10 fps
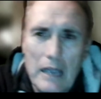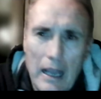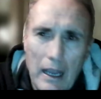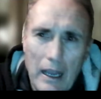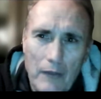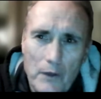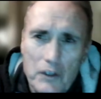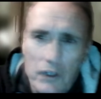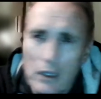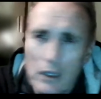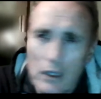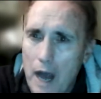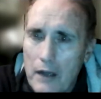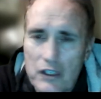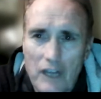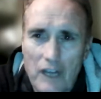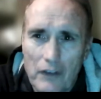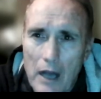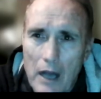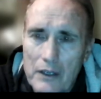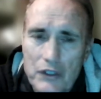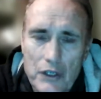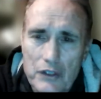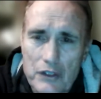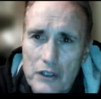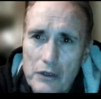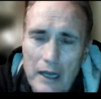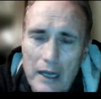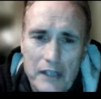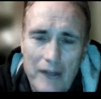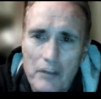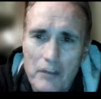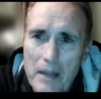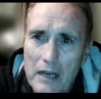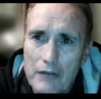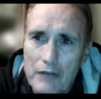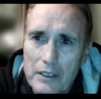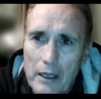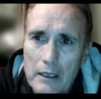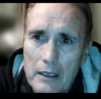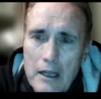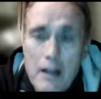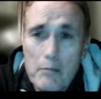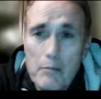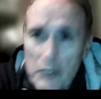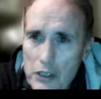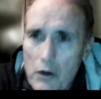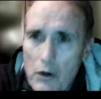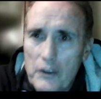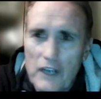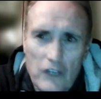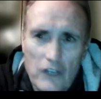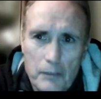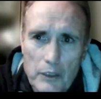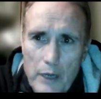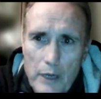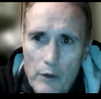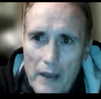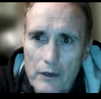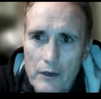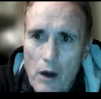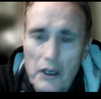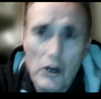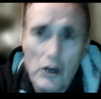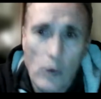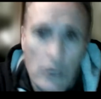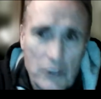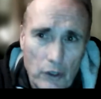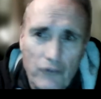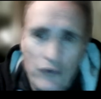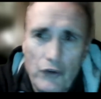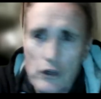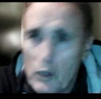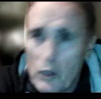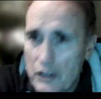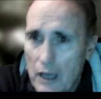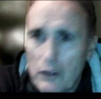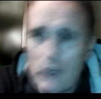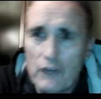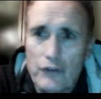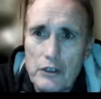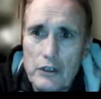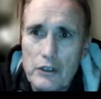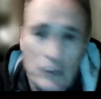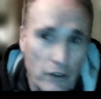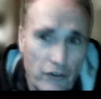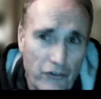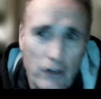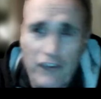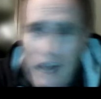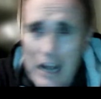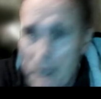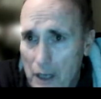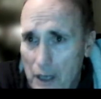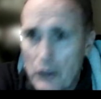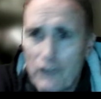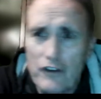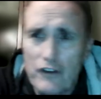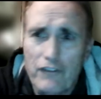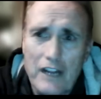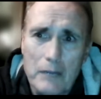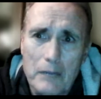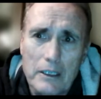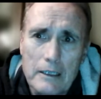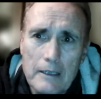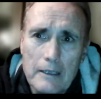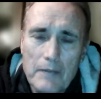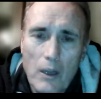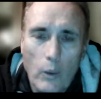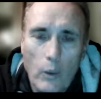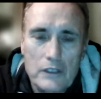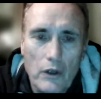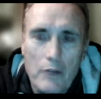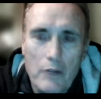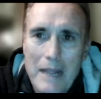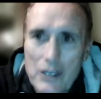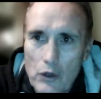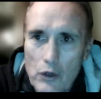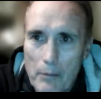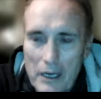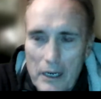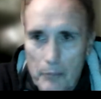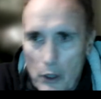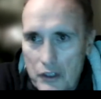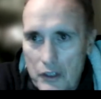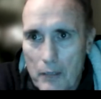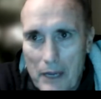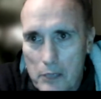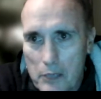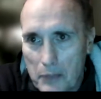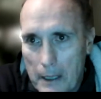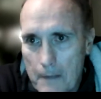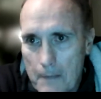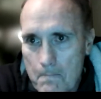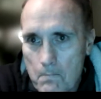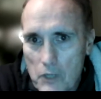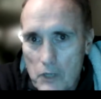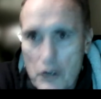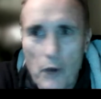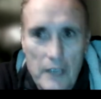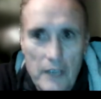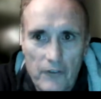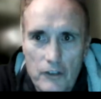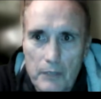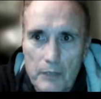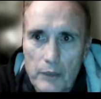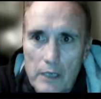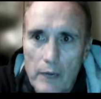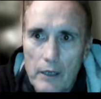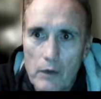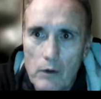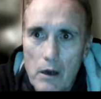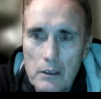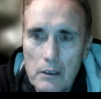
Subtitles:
and there's a lot of stuff, a lot of decisions that you guys have to make every day. But you know the difference between right and wrong. You know what's good for you, what's not good for you, what's good for your family, not good for your family, what's going to make you a better person, a better player. You know the difference between the right or wrong.